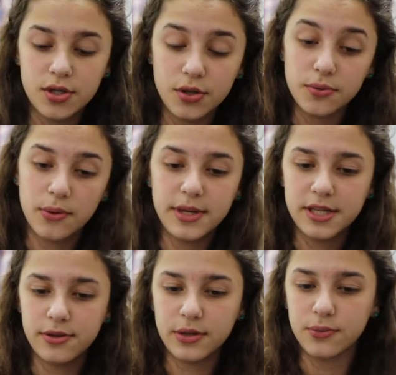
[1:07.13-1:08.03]
do what we
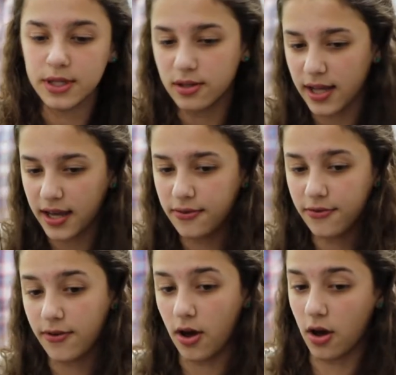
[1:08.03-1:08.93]
do in real life
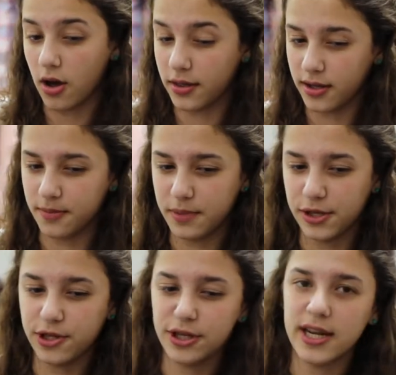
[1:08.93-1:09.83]
on the
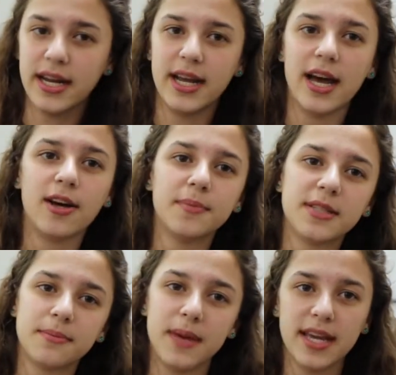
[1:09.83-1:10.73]
computer and it
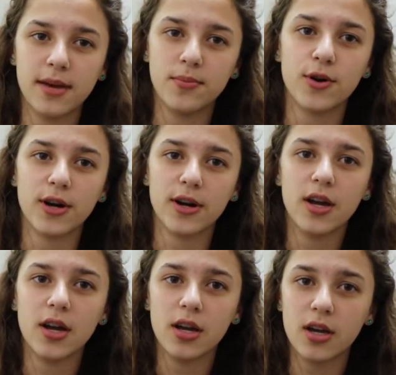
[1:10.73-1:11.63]
helps make it more
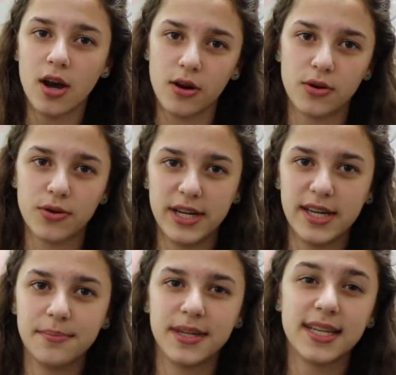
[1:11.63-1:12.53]

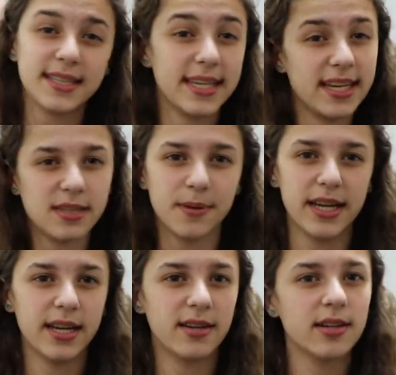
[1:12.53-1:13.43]
concrete because they
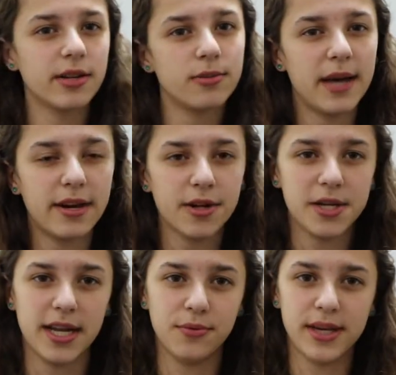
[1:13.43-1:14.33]
explain it a little
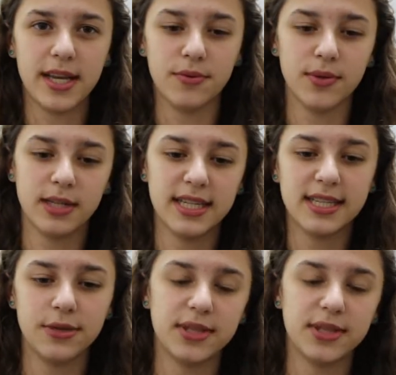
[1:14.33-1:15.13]
better and we can really see